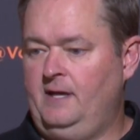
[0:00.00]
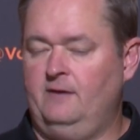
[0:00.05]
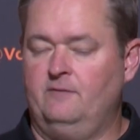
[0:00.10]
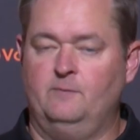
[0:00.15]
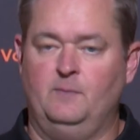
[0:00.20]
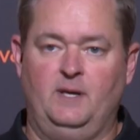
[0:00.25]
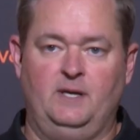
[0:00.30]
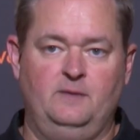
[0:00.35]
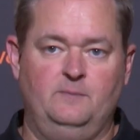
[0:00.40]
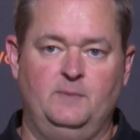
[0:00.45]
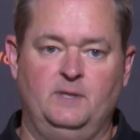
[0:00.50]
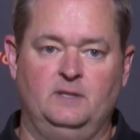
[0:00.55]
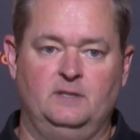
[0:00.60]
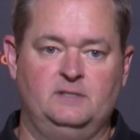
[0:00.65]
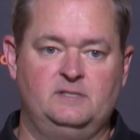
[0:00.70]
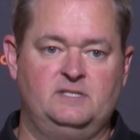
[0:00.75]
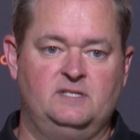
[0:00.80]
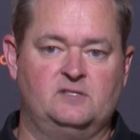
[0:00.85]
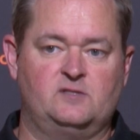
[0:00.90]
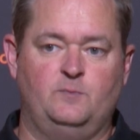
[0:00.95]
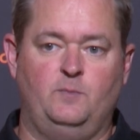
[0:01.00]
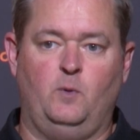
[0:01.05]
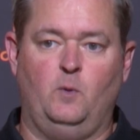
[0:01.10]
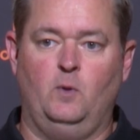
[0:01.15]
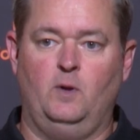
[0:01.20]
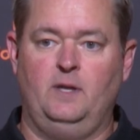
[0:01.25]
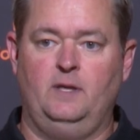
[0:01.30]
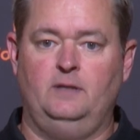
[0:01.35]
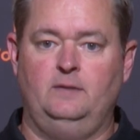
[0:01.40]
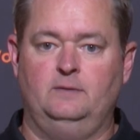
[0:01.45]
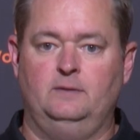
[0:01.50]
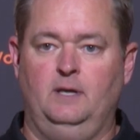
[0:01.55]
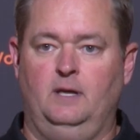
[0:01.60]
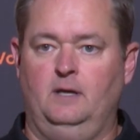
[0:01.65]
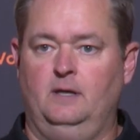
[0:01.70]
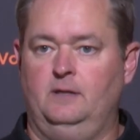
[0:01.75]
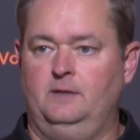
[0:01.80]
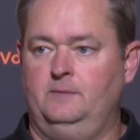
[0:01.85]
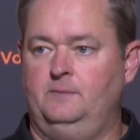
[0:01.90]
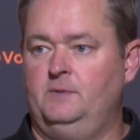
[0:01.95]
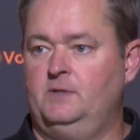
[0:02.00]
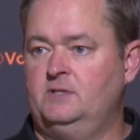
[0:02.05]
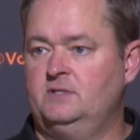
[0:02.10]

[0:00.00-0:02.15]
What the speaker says: Everybody in the building is disappointed. You